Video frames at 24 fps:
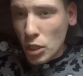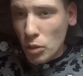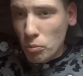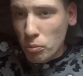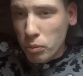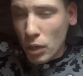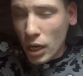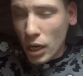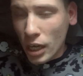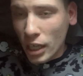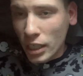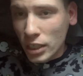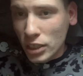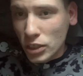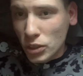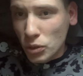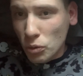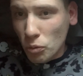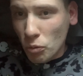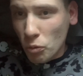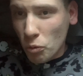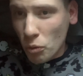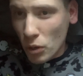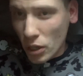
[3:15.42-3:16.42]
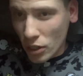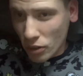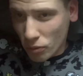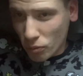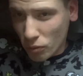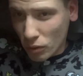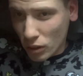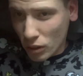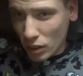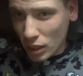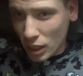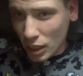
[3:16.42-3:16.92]
But with
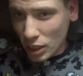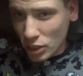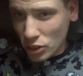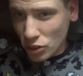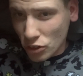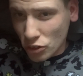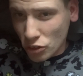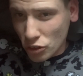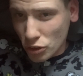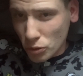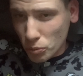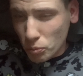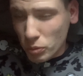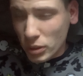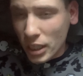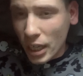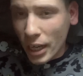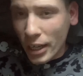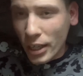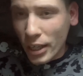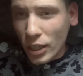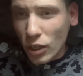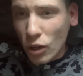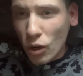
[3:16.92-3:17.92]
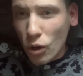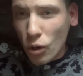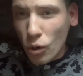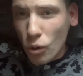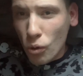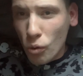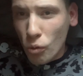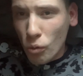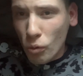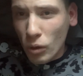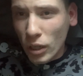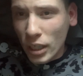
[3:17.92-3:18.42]
relationships, I
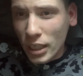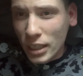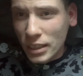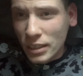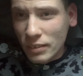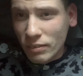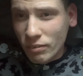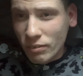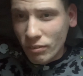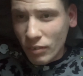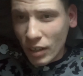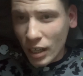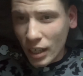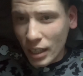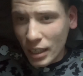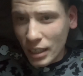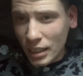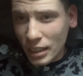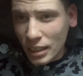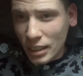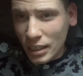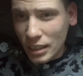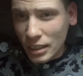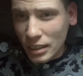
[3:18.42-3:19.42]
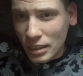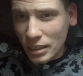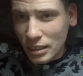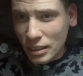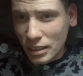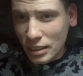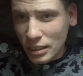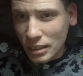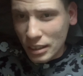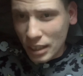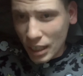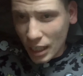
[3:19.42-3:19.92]
always find it
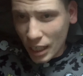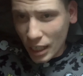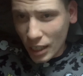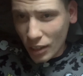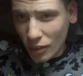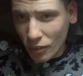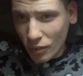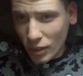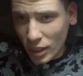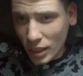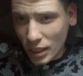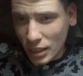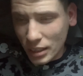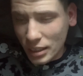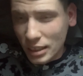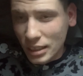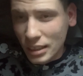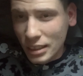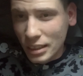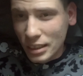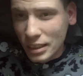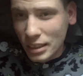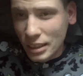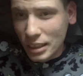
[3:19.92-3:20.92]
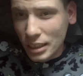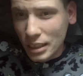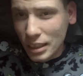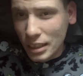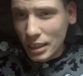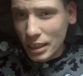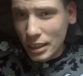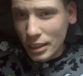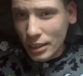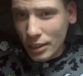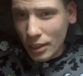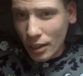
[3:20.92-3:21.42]
tiring to
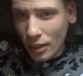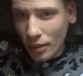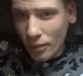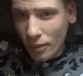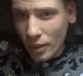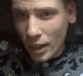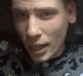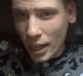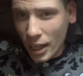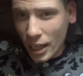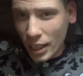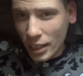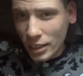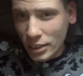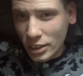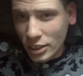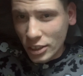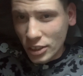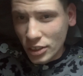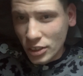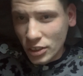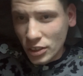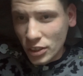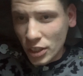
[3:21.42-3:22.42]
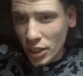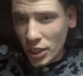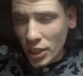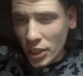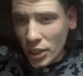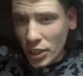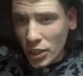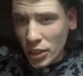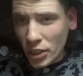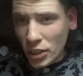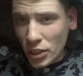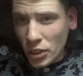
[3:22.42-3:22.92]
see that
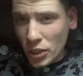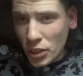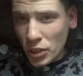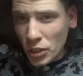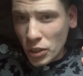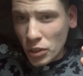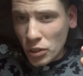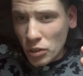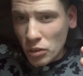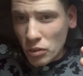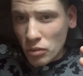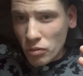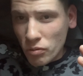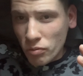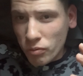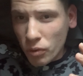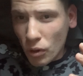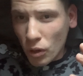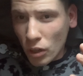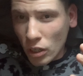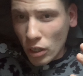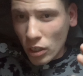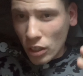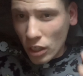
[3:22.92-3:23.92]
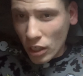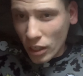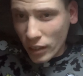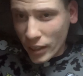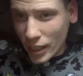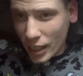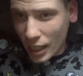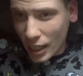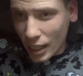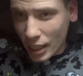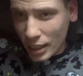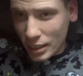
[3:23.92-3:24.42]
for a lot of
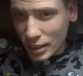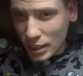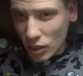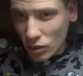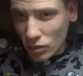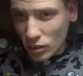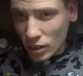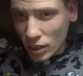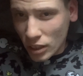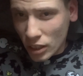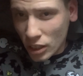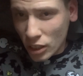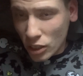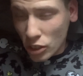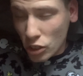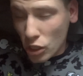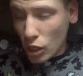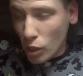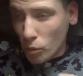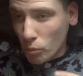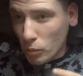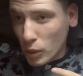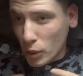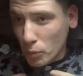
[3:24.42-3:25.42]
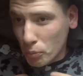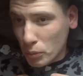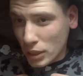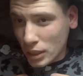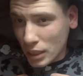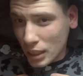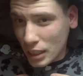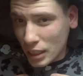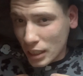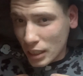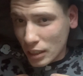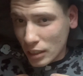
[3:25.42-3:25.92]
guys out there, not me
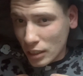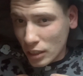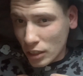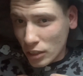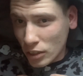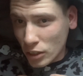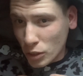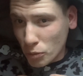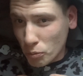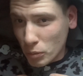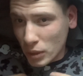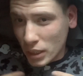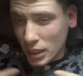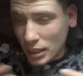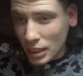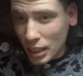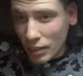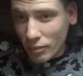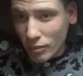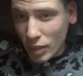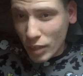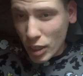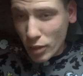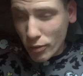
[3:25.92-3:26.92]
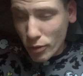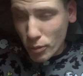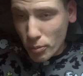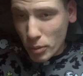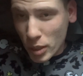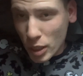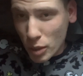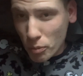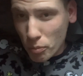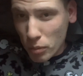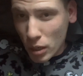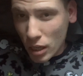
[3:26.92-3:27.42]
particularly, because I've never
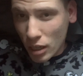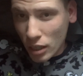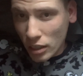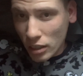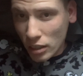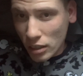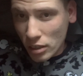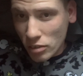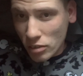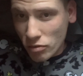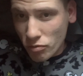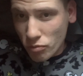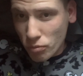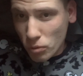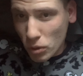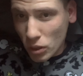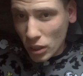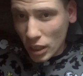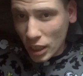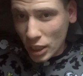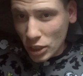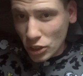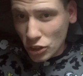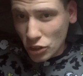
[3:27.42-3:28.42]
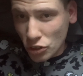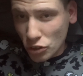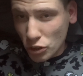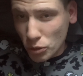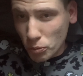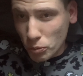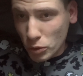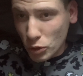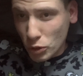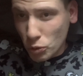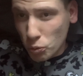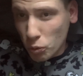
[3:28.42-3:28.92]
been a part of
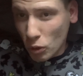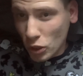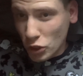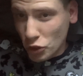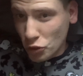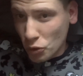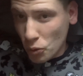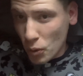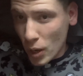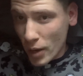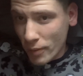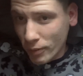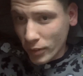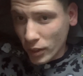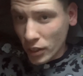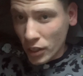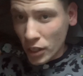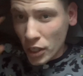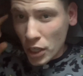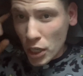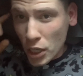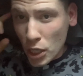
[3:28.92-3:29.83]
relationships whatsoever,